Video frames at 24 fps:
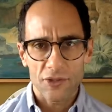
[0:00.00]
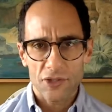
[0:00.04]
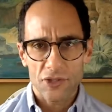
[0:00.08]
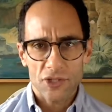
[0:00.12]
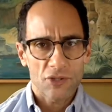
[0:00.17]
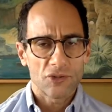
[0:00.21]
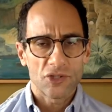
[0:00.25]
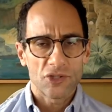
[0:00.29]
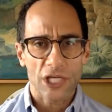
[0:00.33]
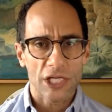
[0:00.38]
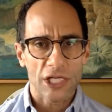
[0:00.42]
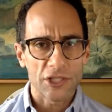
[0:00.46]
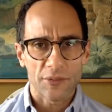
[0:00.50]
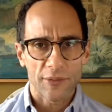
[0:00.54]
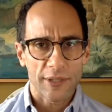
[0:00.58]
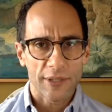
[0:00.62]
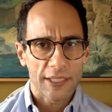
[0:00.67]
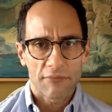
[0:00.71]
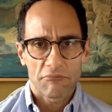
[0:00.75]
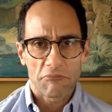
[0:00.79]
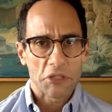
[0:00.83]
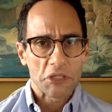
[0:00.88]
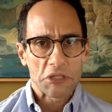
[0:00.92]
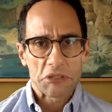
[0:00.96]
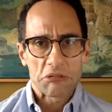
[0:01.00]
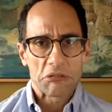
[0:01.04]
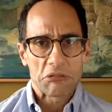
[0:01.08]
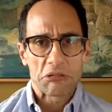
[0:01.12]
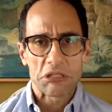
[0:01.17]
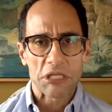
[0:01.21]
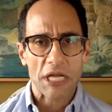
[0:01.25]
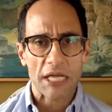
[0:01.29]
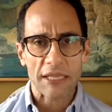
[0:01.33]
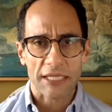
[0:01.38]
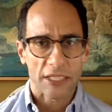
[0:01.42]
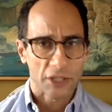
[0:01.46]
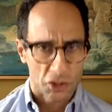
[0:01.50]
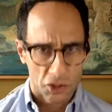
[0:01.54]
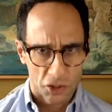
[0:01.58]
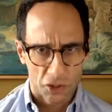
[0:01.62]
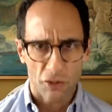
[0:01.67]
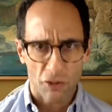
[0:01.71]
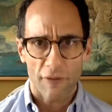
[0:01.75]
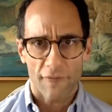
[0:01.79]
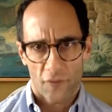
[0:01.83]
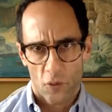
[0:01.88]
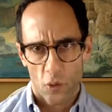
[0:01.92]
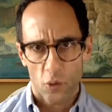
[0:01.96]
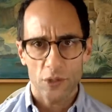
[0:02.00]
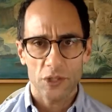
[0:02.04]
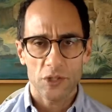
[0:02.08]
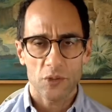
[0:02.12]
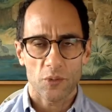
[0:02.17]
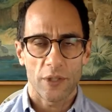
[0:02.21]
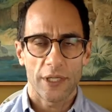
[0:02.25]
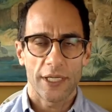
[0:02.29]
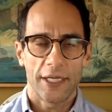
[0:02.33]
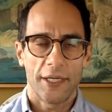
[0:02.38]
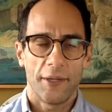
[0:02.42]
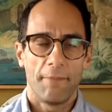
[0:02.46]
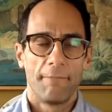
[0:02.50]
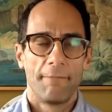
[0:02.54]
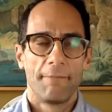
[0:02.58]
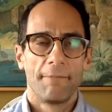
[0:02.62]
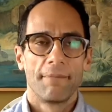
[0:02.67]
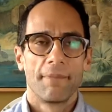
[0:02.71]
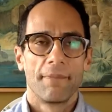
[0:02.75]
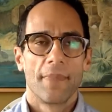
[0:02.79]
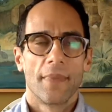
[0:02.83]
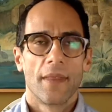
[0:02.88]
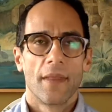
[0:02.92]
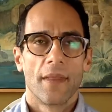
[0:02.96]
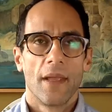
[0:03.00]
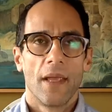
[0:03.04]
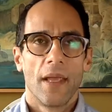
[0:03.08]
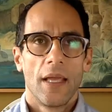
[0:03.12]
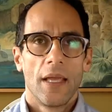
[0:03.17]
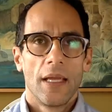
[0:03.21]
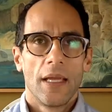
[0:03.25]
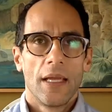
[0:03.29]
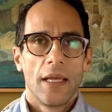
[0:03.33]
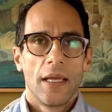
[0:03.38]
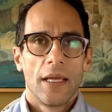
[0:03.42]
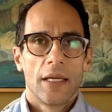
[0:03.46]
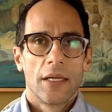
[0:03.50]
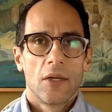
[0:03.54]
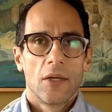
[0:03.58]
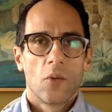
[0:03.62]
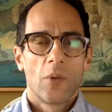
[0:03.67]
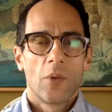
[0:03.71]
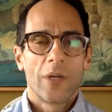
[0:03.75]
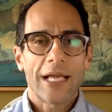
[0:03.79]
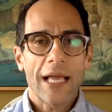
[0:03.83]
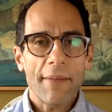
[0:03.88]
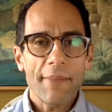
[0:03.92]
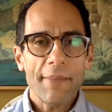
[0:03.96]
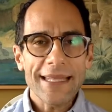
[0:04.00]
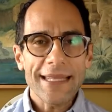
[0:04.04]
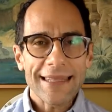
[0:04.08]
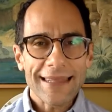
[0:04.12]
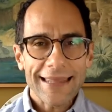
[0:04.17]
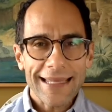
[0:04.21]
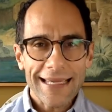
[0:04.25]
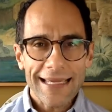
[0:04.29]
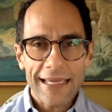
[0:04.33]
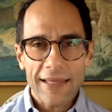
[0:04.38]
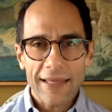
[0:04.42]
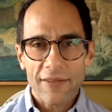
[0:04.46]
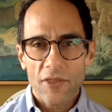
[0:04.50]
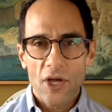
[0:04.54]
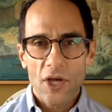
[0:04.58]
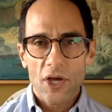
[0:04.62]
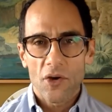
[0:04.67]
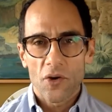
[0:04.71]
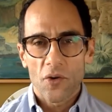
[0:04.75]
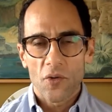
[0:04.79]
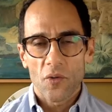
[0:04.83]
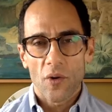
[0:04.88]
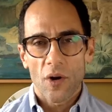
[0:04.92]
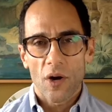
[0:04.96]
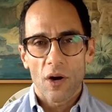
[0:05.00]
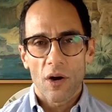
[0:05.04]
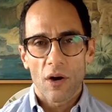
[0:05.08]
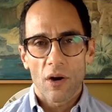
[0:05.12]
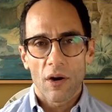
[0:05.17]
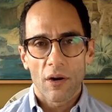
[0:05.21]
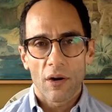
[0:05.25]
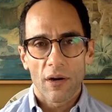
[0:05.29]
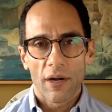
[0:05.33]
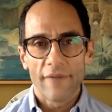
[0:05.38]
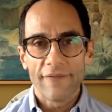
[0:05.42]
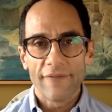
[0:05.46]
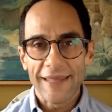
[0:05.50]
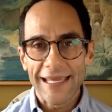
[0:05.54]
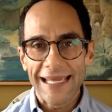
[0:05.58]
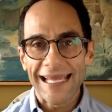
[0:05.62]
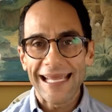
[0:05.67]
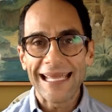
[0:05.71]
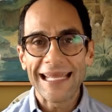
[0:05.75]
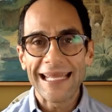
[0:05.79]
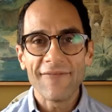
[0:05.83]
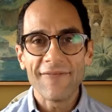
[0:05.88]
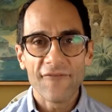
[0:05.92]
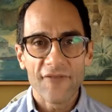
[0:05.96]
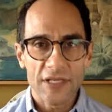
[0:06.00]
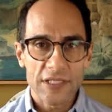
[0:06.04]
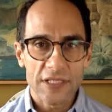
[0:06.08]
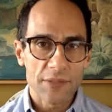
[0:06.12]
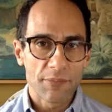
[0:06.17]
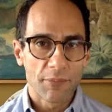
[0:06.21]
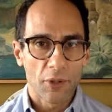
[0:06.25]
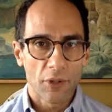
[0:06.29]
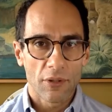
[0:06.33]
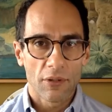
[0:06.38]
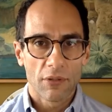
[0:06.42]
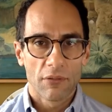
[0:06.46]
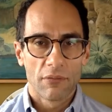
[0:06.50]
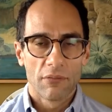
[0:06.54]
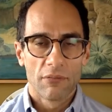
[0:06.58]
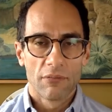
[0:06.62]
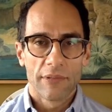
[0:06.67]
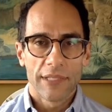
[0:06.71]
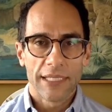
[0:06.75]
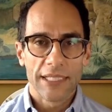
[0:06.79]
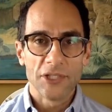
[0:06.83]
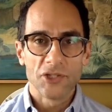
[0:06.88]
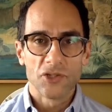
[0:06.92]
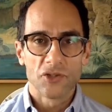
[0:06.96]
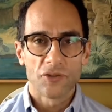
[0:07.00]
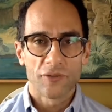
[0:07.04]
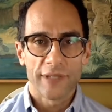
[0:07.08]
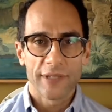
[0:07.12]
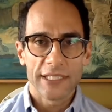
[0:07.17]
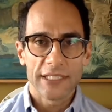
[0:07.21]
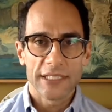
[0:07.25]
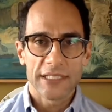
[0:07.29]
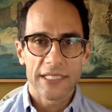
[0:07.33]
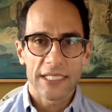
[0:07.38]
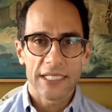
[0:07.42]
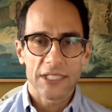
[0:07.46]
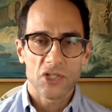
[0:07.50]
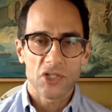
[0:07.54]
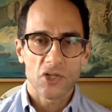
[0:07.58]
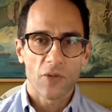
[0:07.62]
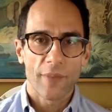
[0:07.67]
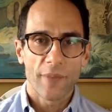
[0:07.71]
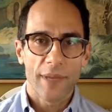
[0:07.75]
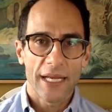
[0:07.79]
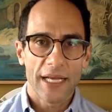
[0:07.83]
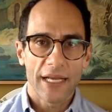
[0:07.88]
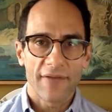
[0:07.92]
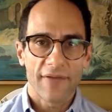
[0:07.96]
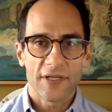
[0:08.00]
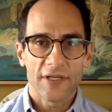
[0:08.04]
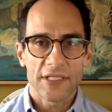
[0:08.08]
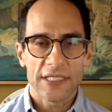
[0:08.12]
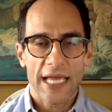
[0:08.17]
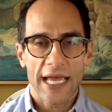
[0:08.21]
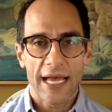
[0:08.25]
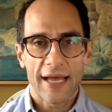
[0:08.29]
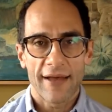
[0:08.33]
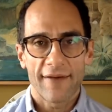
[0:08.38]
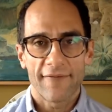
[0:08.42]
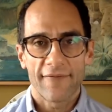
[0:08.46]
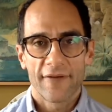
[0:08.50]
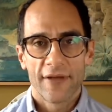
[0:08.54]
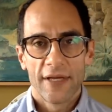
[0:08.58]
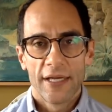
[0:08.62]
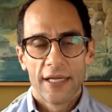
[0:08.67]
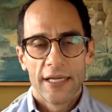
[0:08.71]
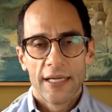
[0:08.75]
There's no judgment. There's nothing. Sure, of course we'll help. What it got me thinking, though, are of the invisible injuries that so many of us have.